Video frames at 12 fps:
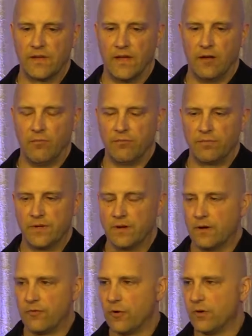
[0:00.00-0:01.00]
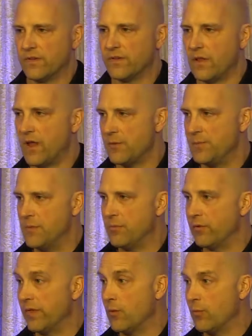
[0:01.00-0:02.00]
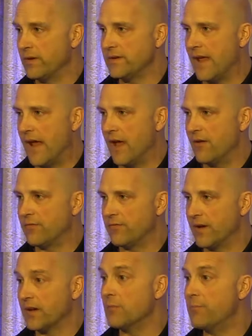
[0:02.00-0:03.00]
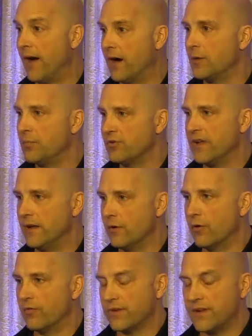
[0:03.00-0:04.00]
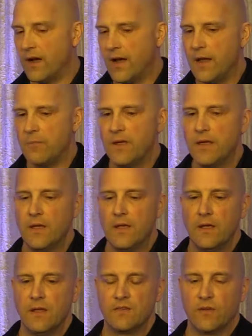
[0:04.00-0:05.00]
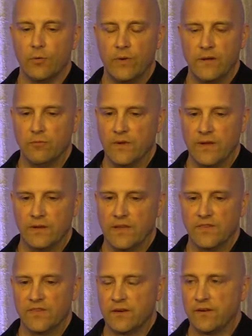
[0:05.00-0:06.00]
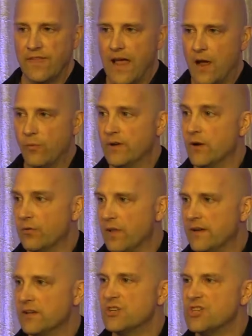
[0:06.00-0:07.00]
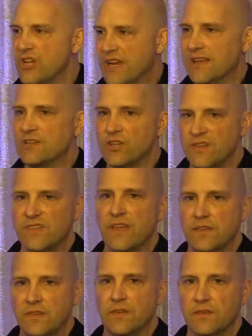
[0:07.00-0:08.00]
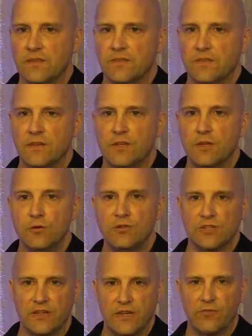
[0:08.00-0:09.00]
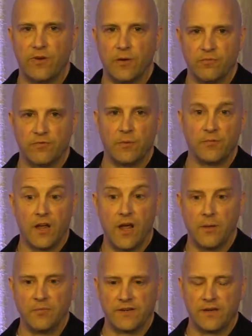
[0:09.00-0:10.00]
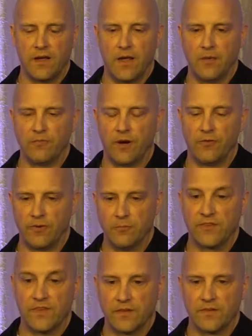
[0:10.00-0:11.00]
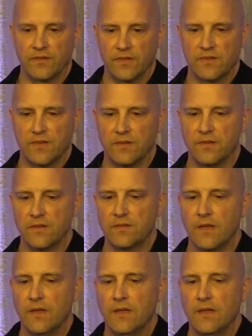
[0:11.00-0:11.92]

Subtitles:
Of course, a lot of people, they want to have comparable data over time. So we consider that. We don't like to change a census hugely from time to time or from census to census.